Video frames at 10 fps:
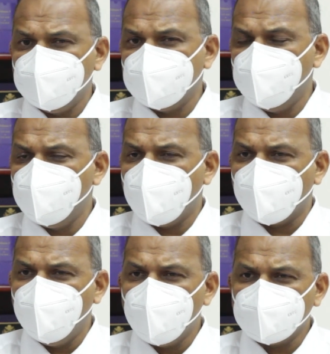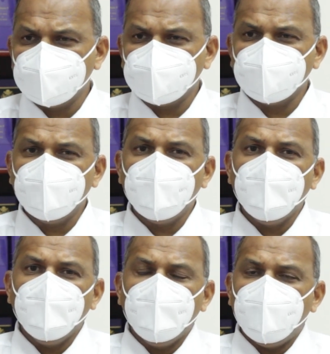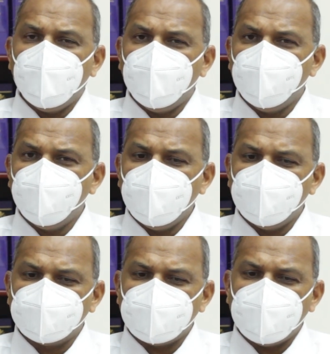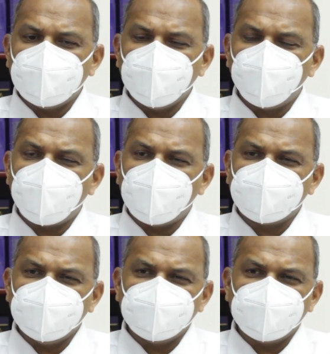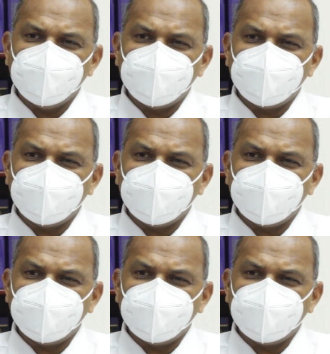some workbooks, and we have started the process of